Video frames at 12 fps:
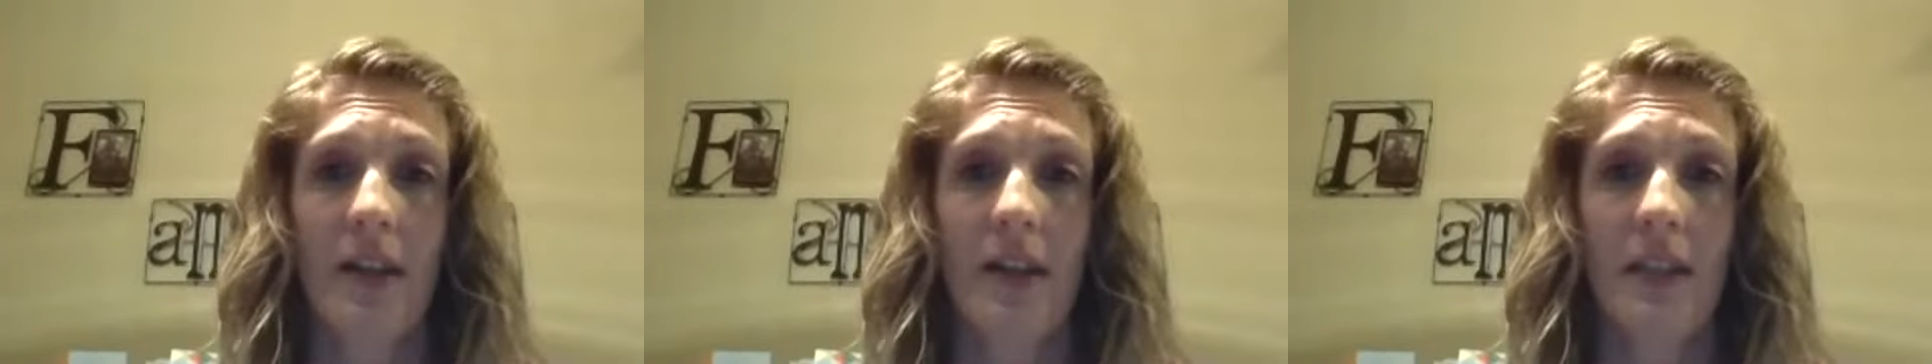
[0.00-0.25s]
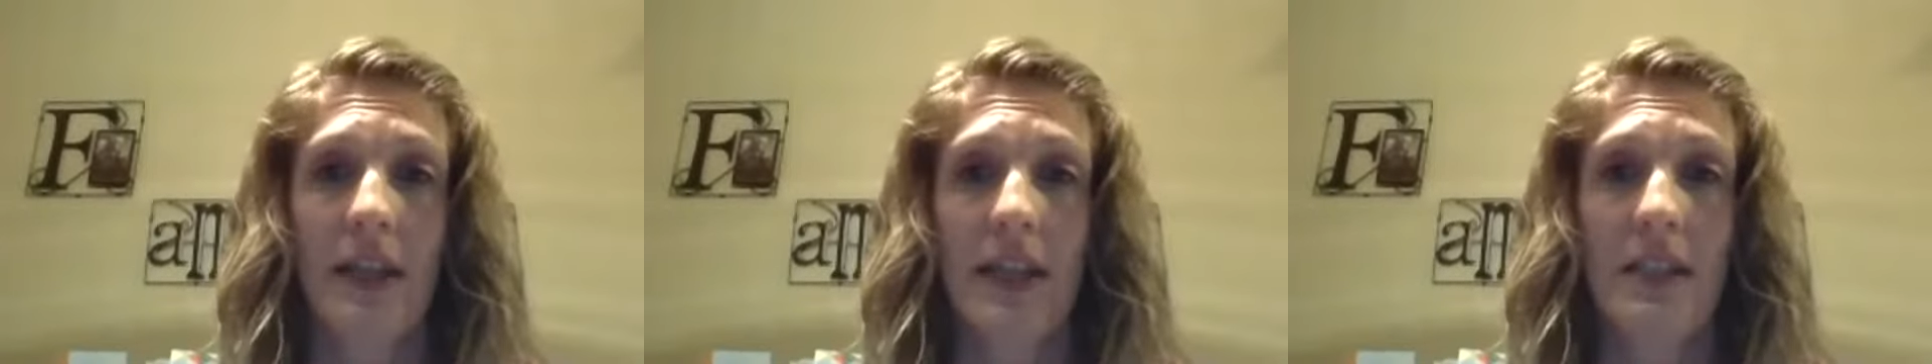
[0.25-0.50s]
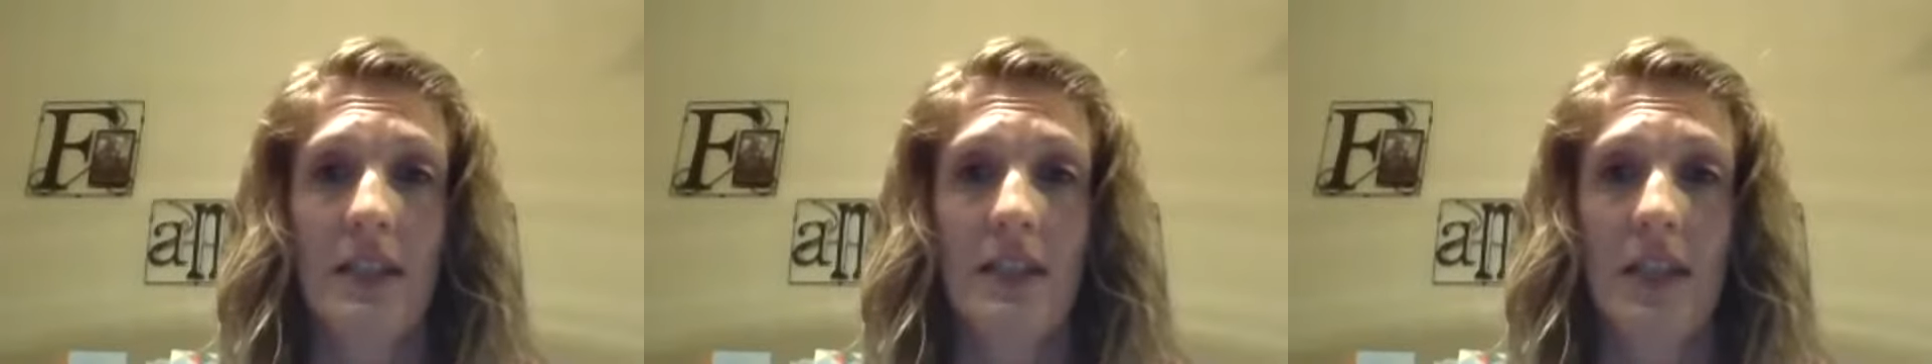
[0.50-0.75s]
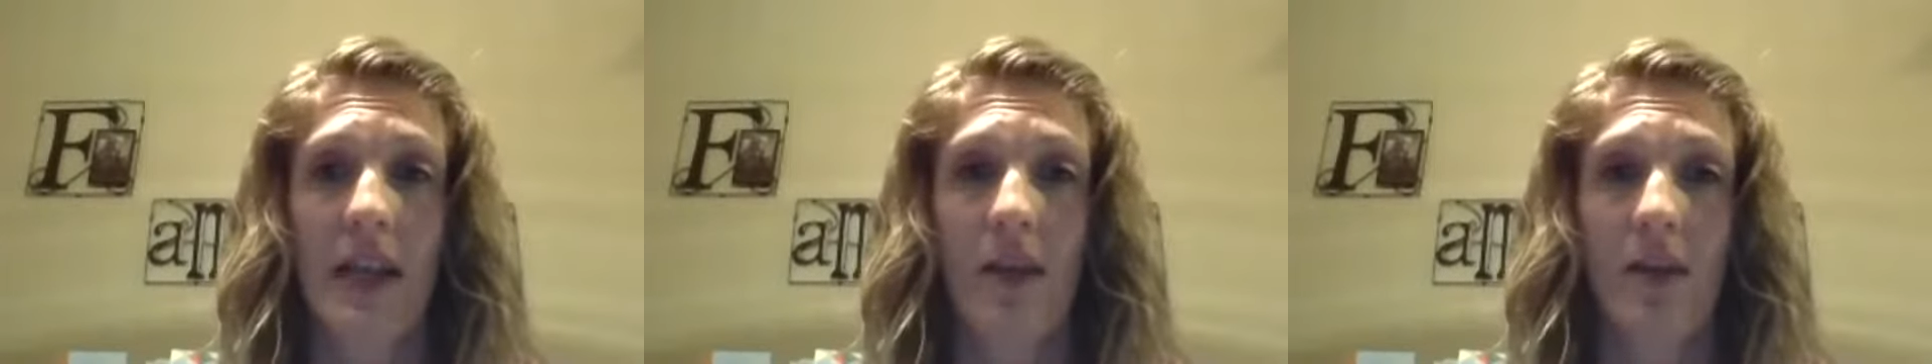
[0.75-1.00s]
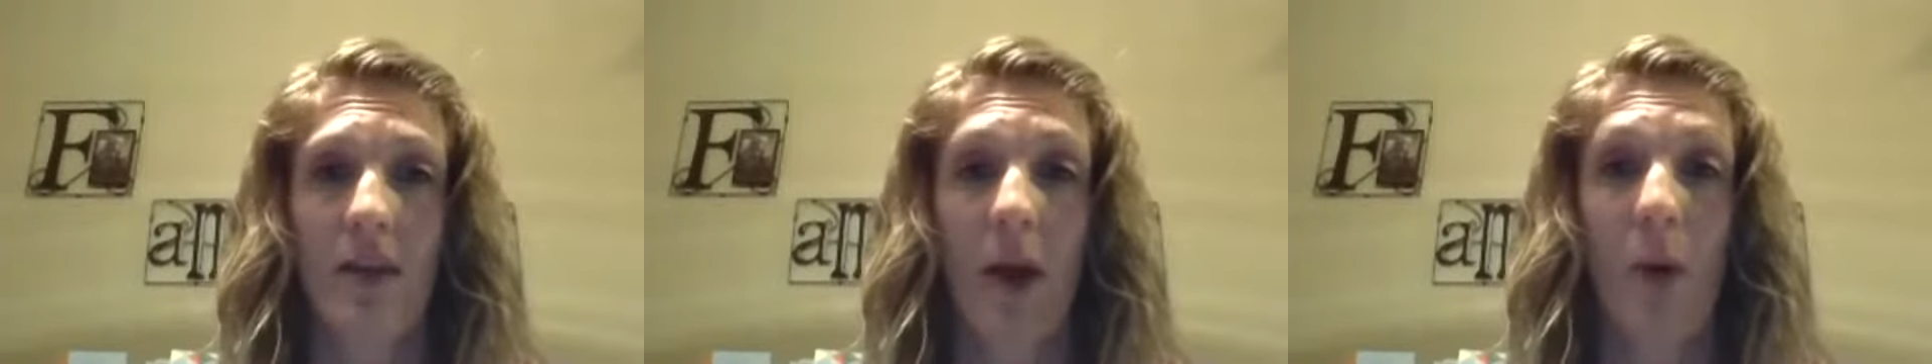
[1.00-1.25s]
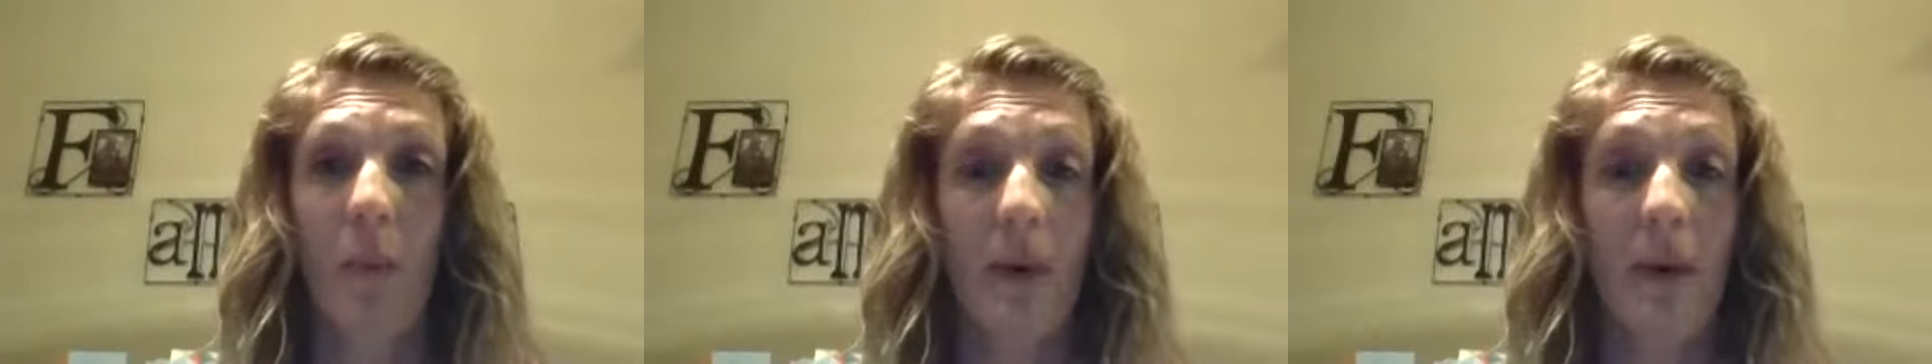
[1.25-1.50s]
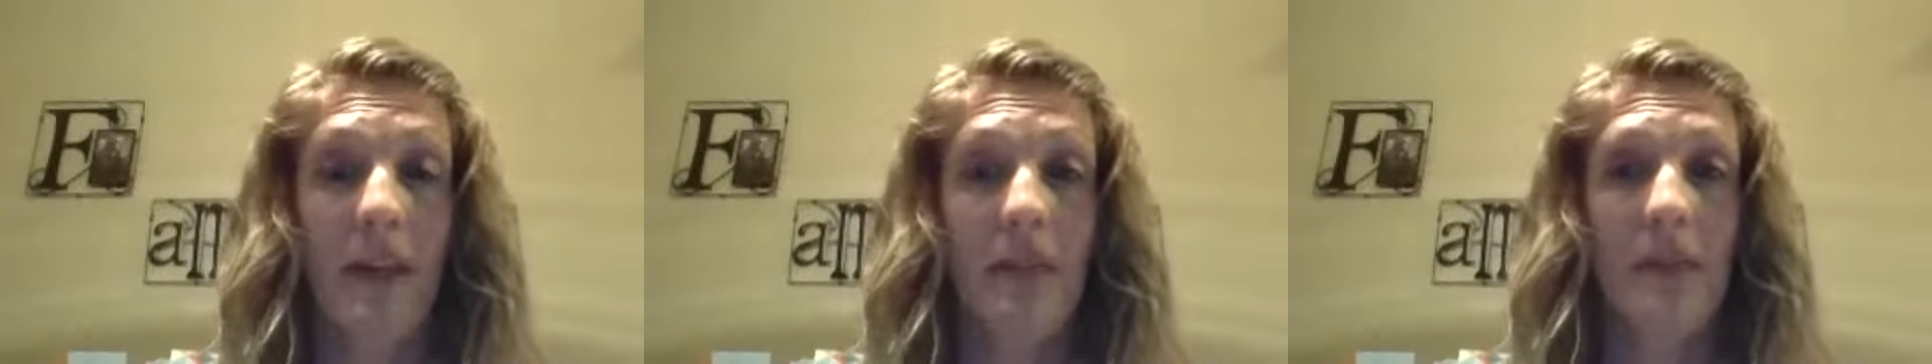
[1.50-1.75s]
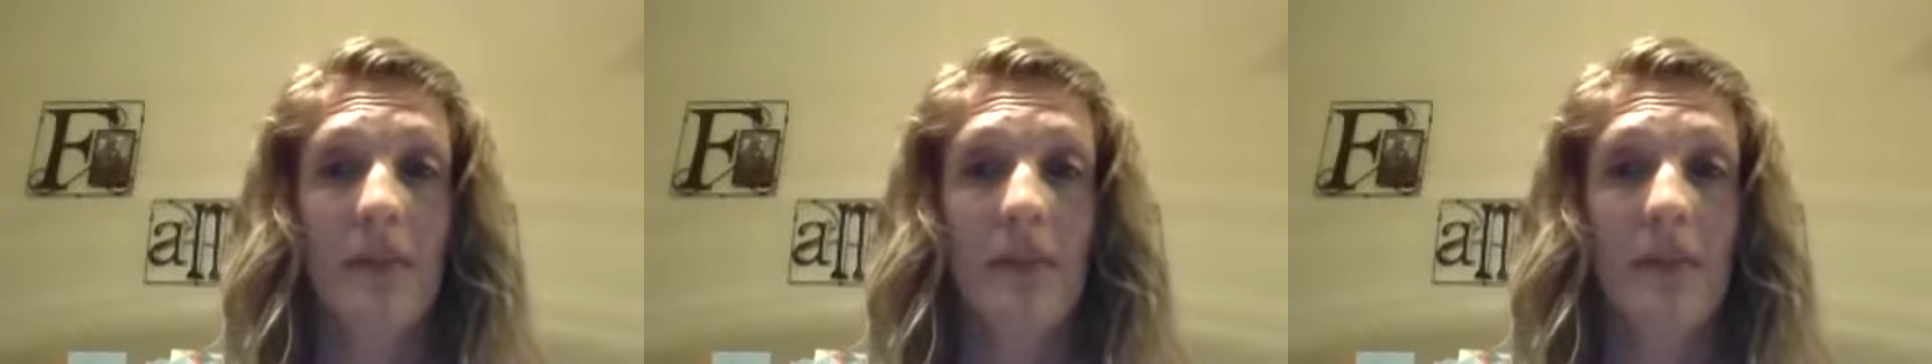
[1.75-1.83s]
a glance that I could help with?